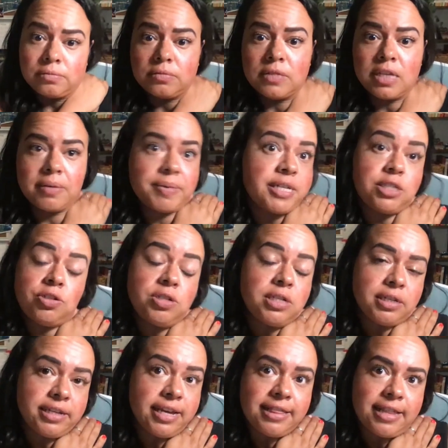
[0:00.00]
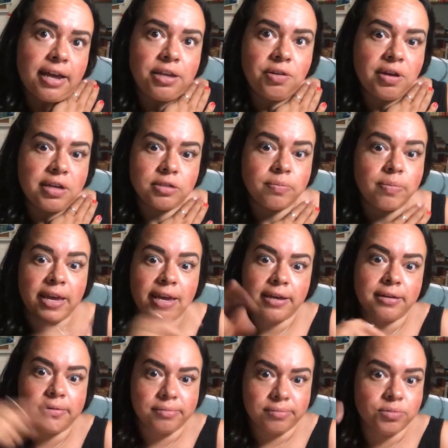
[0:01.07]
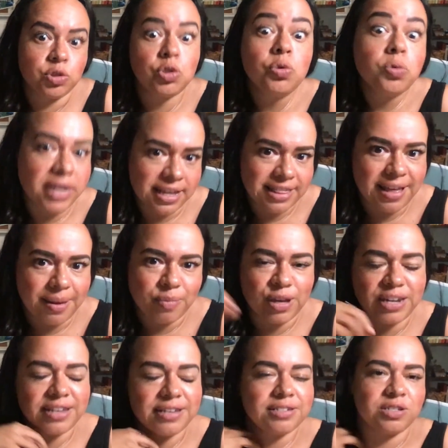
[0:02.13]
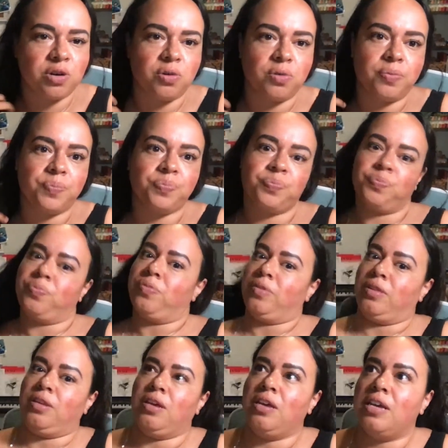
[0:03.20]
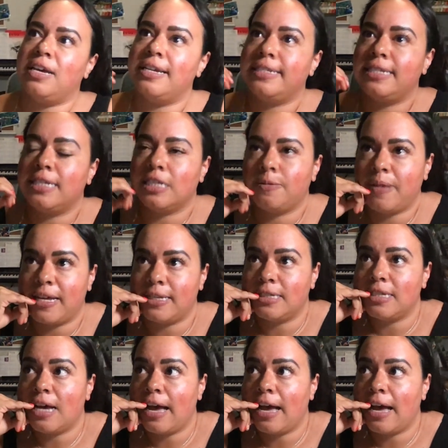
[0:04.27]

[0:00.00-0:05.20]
That's because you didn't get that. You had to pay it to get that money. So it's an expense.